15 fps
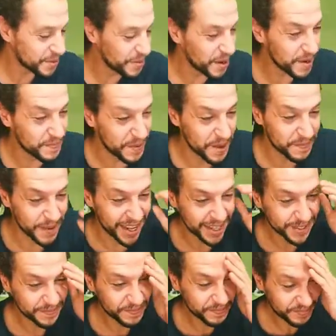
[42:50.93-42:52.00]
When
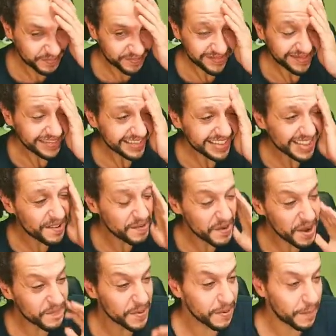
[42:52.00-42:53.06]
Peppa,
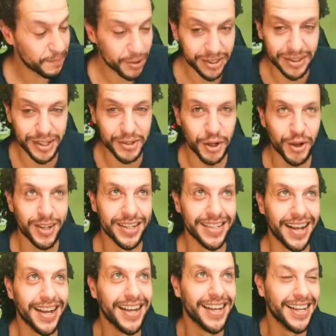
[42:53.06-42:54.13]
when Peppa posted
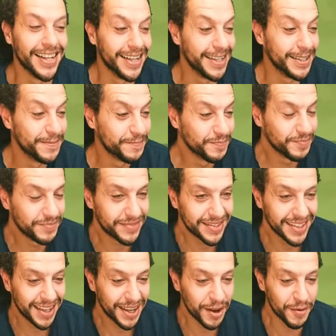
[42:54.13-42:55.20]
on uh,
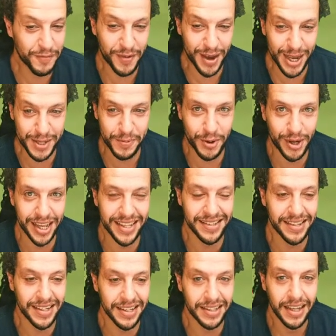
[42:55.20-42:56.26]
on Facebook
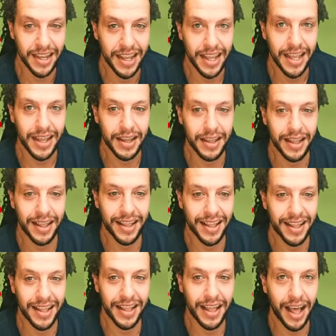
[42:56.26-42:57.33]
and said,
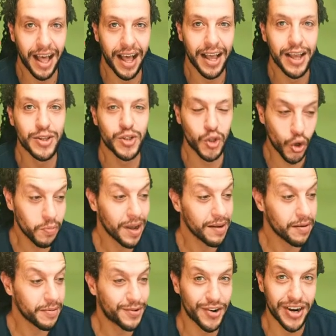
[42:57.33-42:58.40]
"Stole
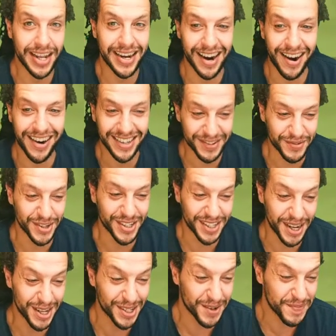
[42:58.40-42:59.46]
my mom credit cards for
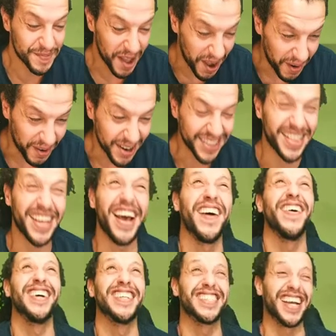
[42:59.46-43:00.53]
Zenos of Power,"
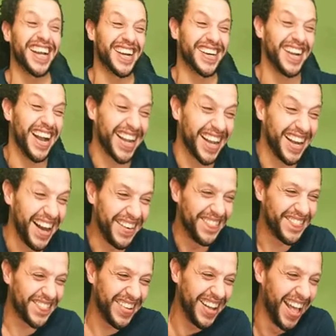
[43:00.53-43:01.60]
that was a crack
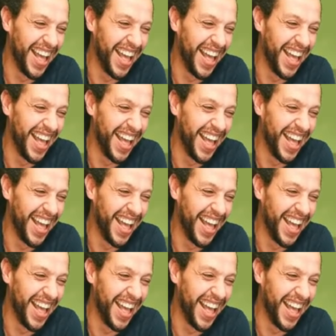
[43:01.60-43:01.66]
up.